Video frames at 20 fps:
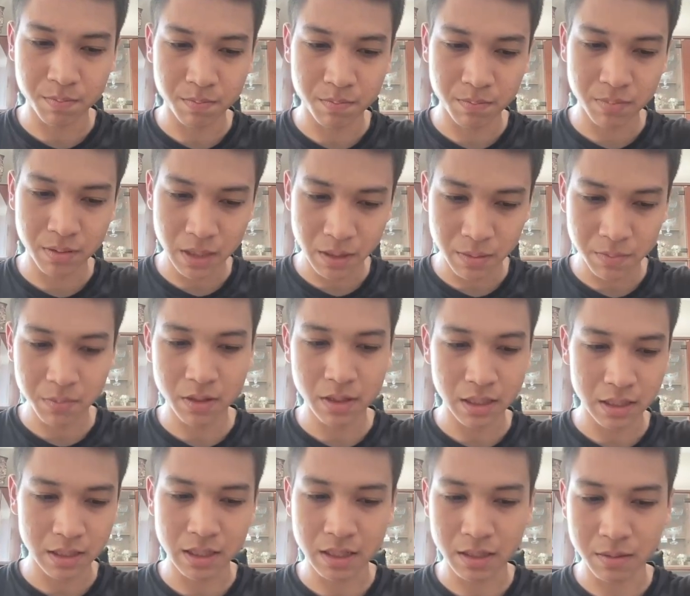people
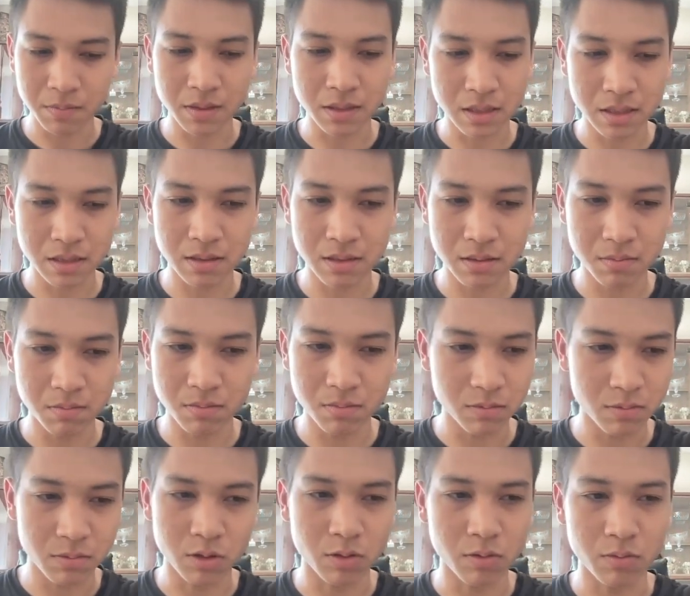are gonna be,
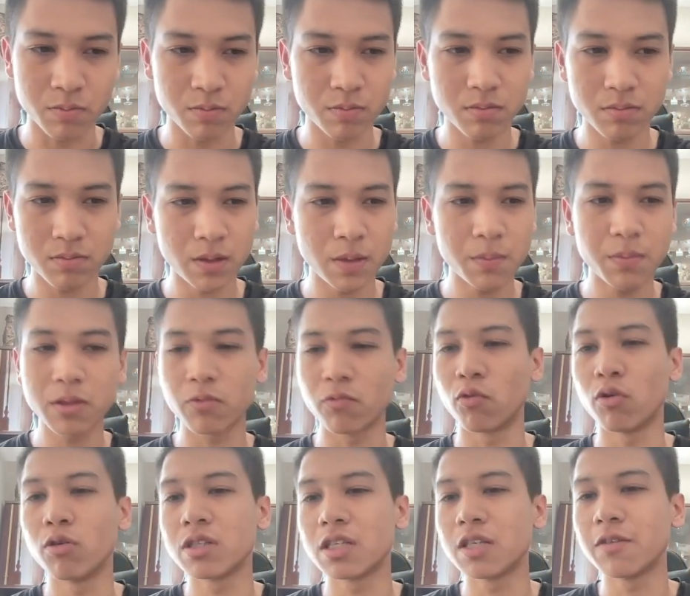people
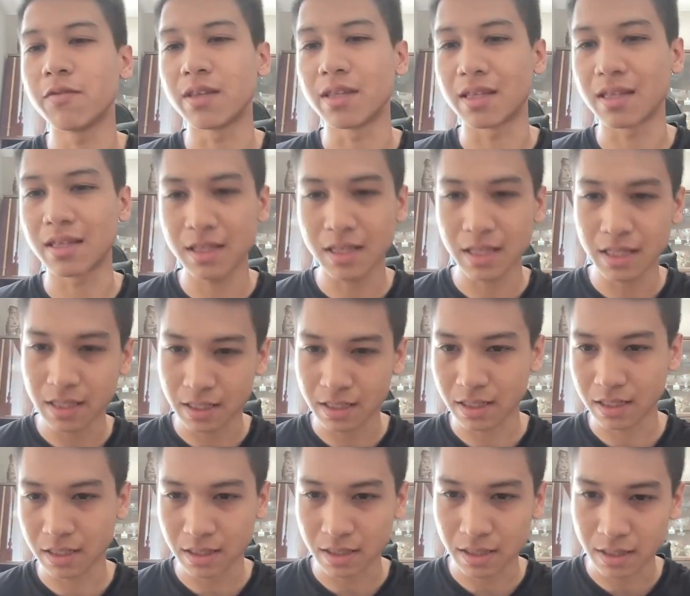won't even think
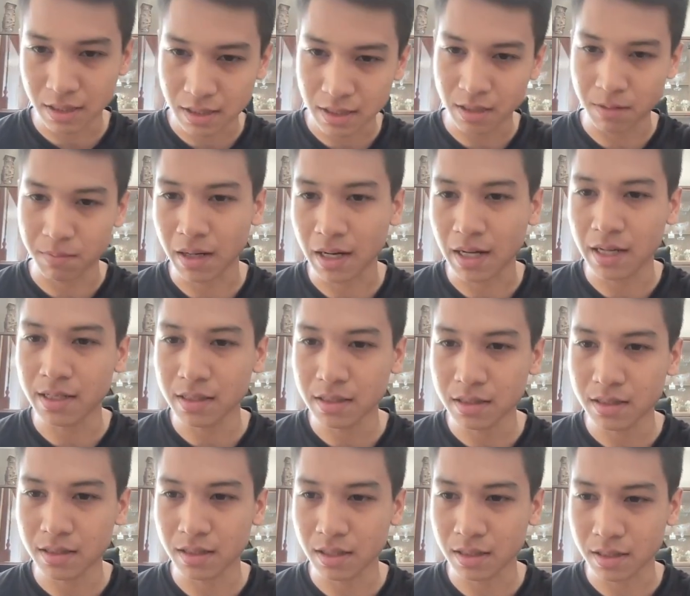in their mind
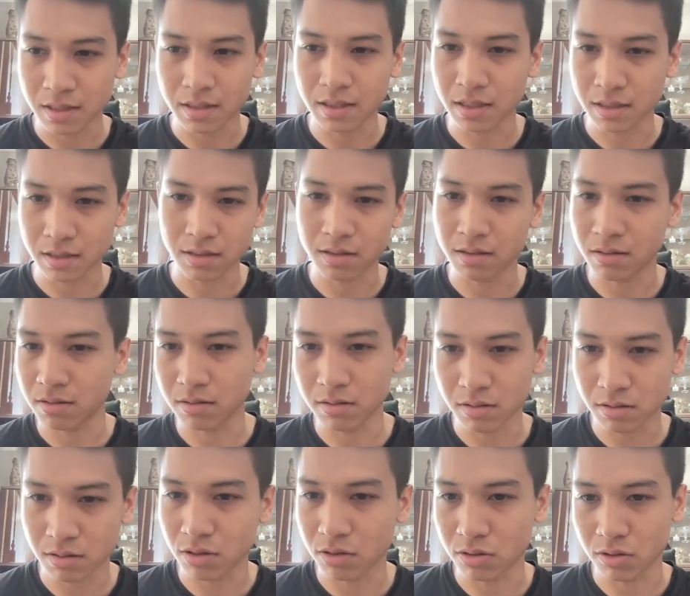that it doesn't
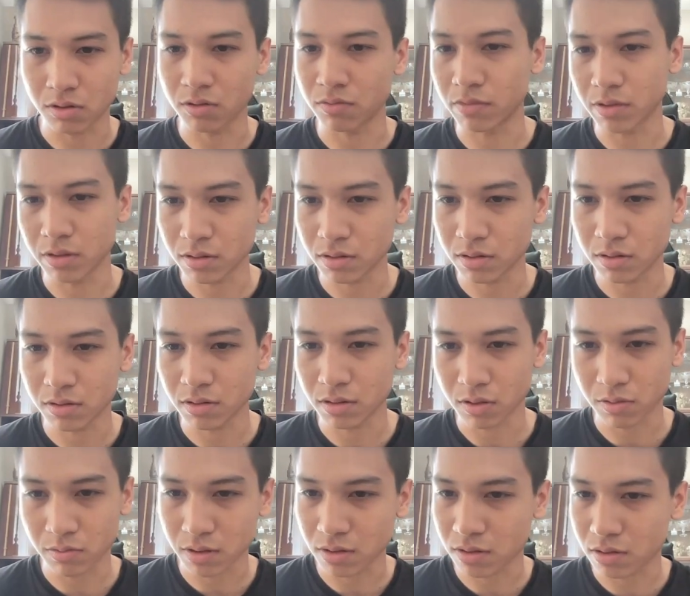deserve it.
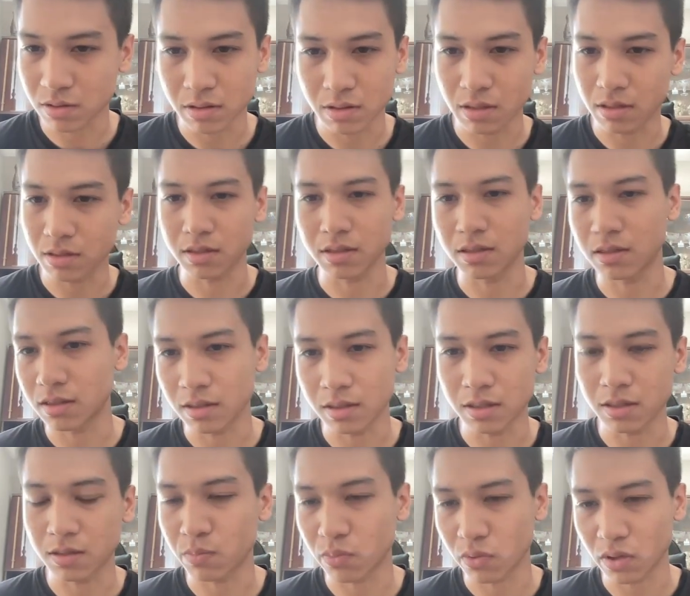
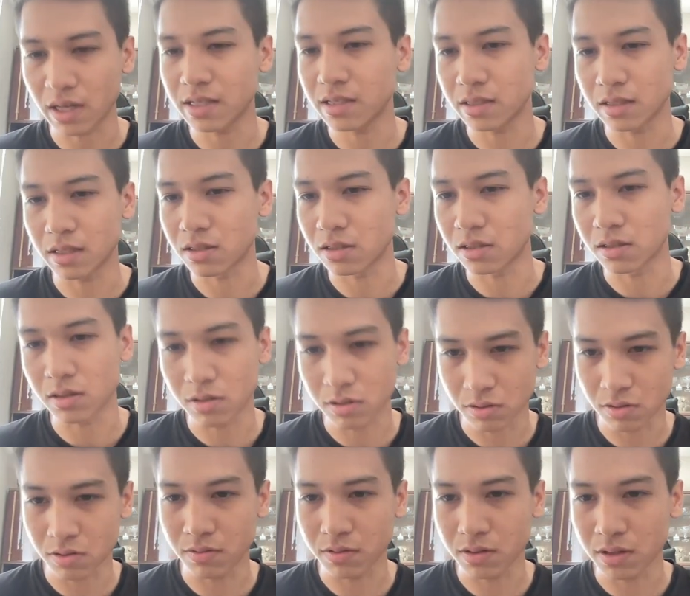This price doesn't
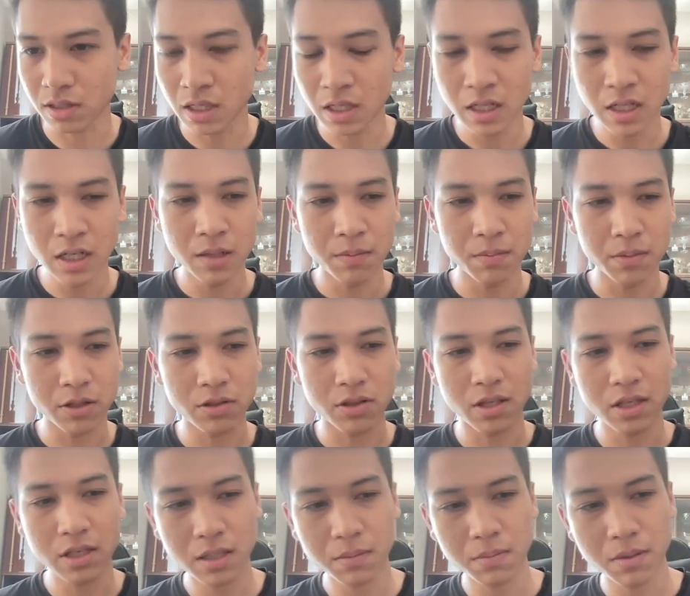deserve it, because
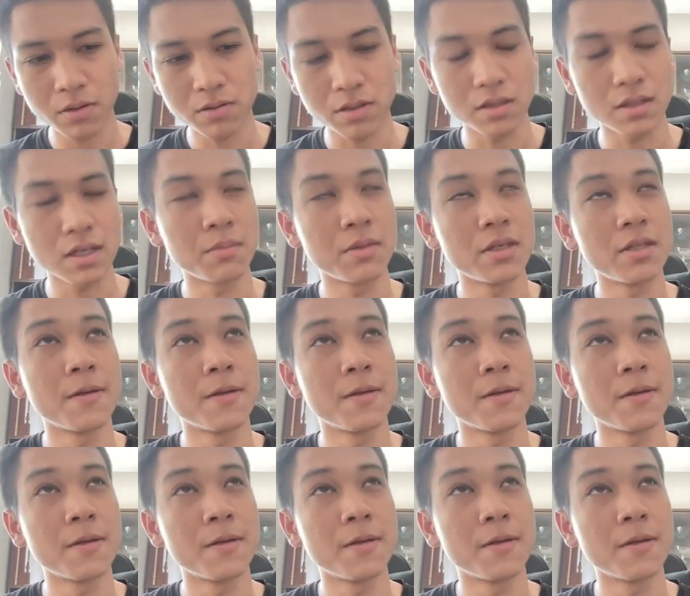think about it. I mean,